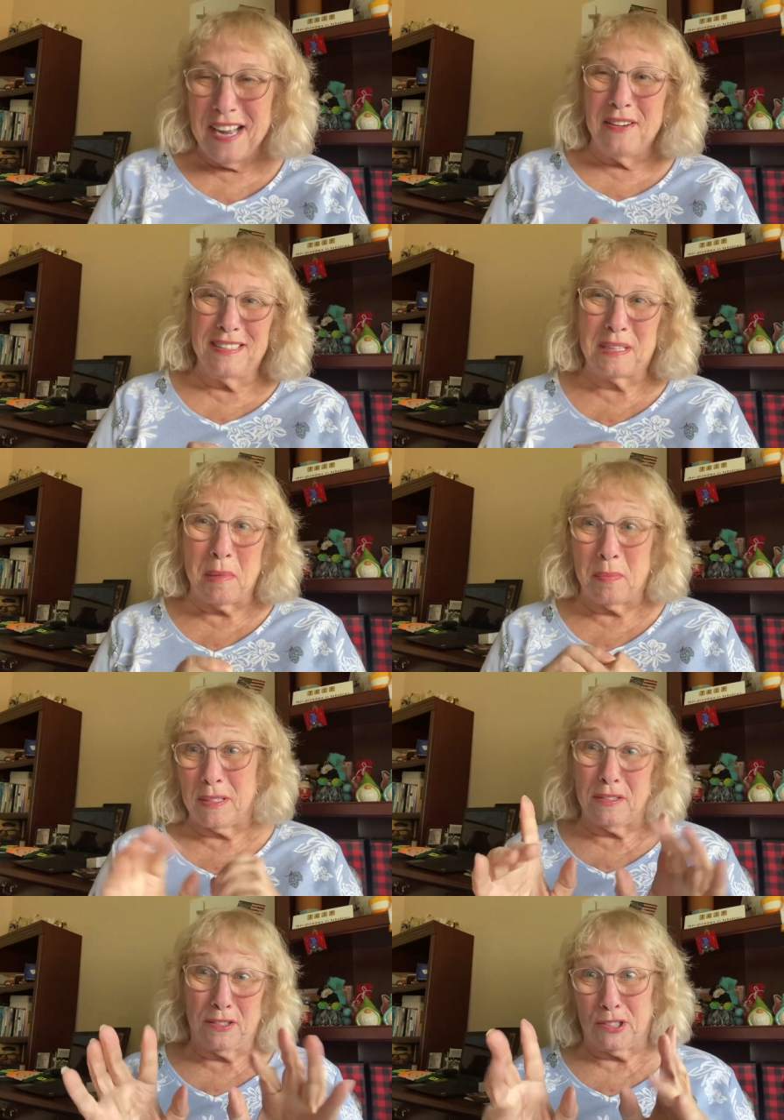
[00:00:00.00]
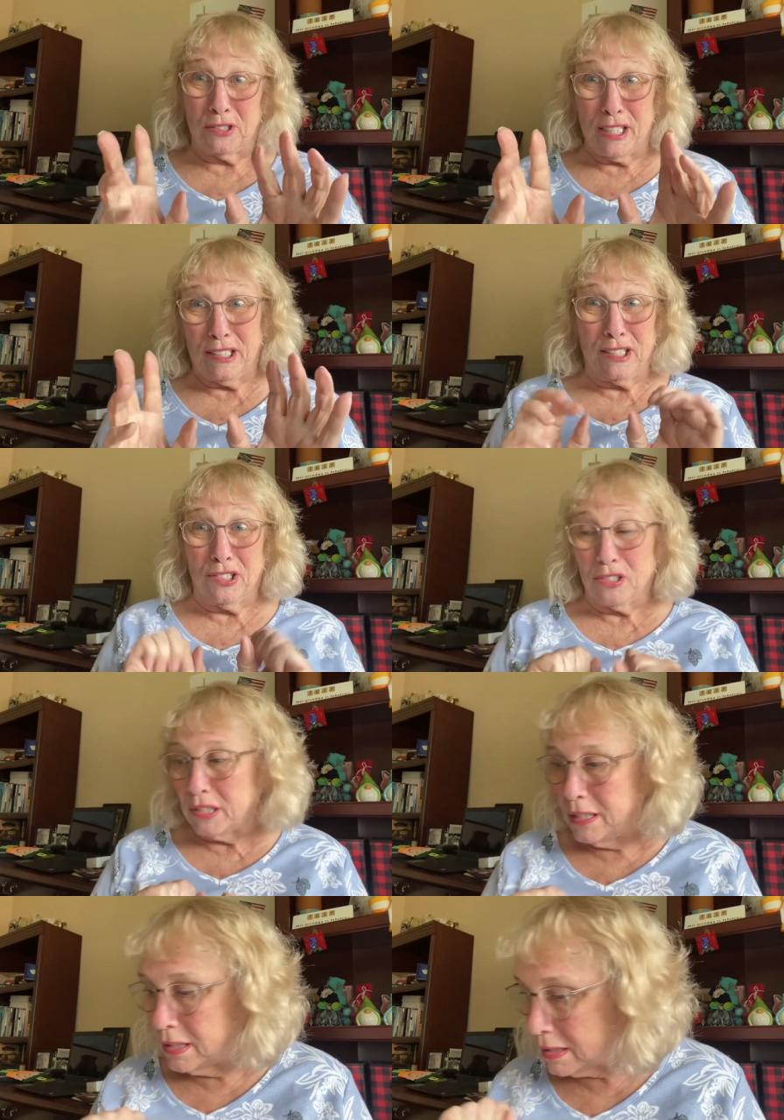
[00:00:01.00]
I always come up with crazy
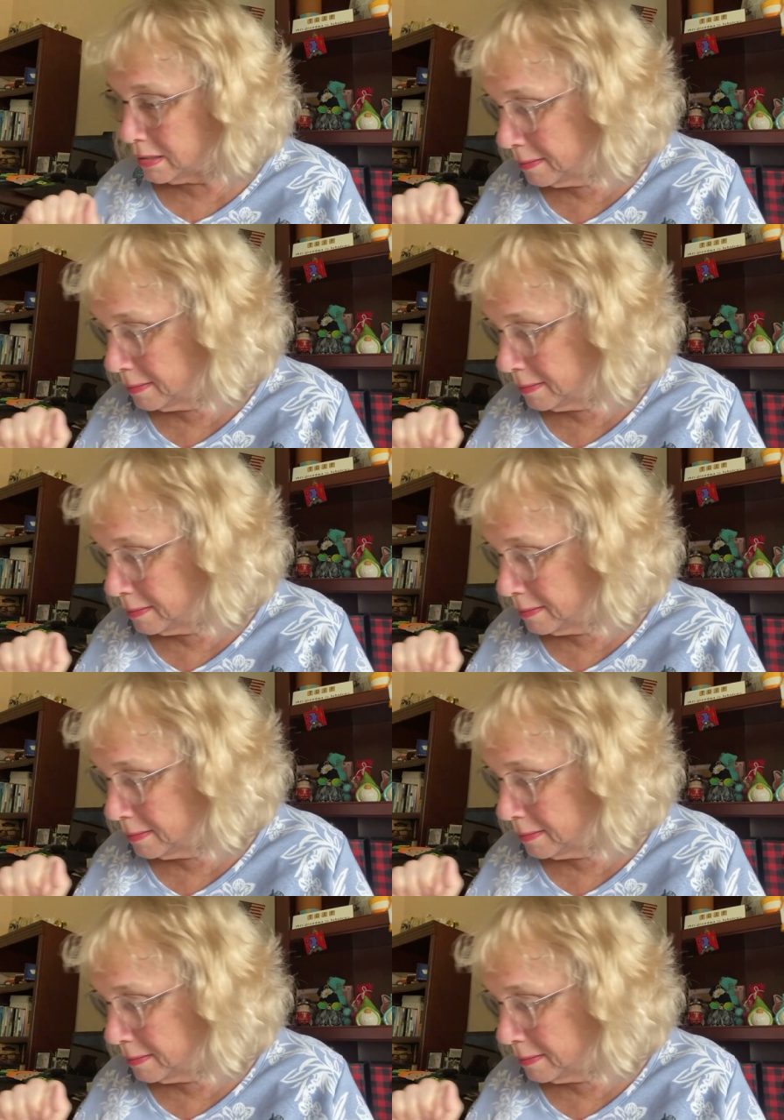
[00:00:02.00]
stories, huh?